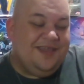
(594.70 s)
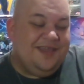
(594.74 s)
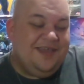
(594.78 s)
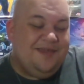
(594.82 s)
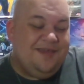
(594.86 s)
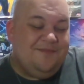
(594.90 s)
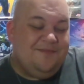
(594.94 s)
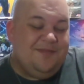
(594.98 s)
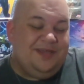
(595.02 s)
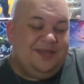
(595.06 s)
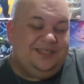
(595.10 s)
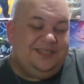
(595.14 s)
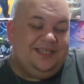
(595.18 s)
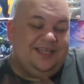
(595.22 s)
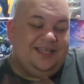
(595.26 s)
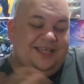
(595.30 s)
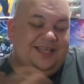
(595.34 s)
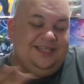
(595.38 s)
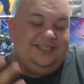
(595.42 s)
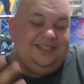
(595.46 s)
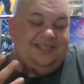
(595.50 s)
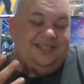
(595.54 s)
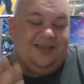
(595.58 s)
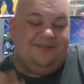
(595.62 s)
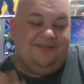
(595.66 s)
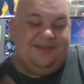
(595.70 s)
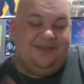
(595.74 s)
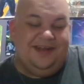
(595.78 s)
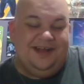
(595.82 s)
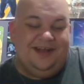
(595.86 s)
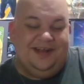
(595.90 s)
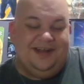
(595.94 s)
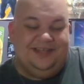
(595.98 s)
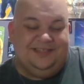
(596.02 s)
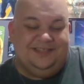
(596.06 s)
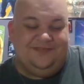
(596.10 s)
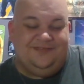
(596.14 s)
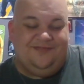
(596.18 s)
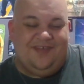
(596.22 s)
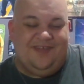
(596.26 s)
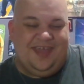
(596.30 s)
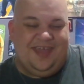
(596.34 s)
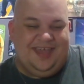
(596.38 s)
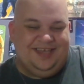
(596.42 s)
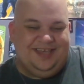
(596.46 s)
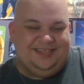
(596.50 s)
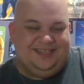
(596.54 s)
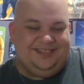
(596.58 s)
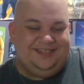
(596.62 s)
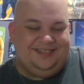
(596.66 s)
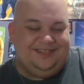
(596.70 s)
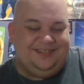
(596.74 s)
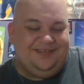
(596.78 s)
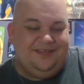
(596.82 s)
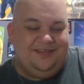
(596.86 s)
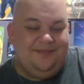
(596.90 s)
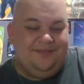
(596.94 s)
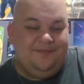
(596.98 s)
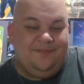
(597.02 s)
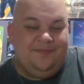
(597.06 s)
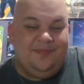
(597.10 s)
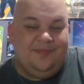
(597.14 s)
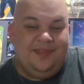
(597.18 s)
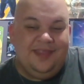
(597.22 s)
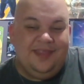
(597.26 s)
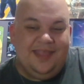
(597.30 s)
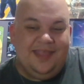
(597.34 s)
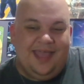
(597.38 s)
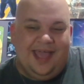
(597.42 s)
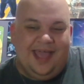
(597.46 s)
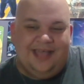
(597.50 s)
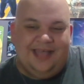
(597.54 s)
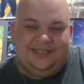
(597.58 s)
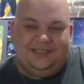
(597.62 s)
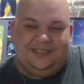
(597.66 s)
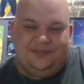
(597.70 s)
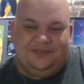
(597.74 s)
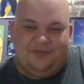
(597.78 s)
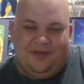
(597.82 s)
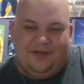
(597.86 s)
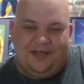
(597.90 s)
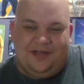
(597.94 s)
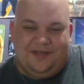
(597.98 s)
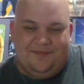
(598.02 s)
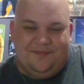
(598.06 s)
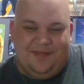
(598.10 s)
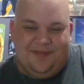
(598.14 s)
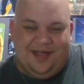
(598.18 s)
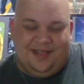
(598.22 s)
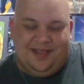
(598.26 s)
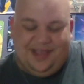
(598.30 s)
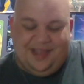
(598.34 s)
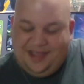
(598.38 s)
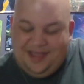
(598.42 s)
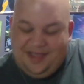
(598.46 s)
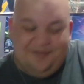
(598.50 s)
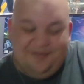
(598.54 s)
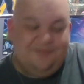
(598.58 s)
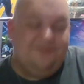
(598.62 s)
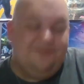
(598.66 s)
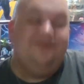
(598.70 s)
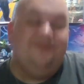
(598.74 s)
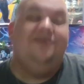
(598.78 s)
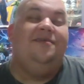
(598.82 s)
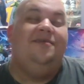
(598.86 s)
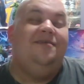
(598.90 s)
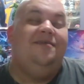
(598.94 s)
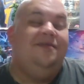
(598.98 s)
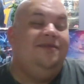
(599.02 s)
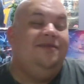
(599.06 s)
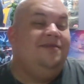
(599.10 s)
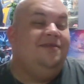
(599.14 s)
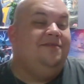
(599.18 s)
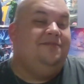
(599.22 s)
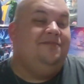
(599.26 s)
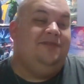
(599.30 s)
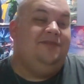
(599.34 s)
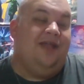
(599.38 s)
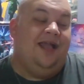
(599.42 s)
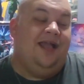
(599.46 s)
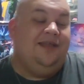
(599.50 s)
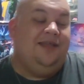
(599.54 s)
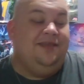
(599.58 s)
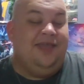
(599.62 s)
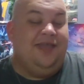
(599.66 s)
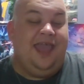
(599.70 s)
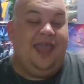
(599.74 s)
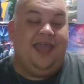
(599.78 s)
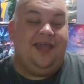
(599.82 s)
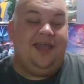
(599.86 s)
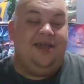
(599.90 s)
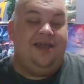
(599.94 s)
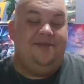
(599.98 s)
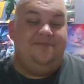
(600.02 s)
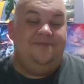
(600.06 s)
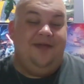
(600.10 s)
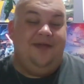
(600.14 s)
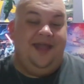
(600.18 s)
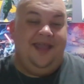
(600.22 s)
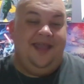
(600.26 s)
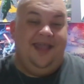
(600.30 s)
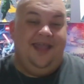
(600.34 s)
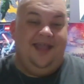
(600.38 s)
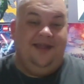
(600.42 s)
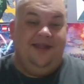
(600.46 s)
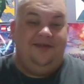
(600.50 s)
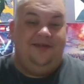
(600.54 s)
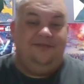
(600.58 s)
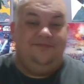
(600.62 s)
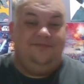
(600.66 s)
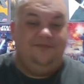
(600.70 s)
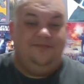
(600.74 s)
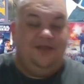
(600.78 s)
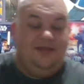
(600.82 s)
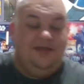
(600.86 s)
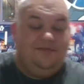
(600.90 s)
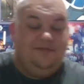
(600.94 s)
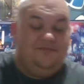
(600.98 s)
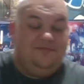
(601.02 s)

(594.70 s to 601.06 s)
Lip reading: basically shoving it in his face. as he's walking by, like, yep, nah, you can't cut my hair. Yeah,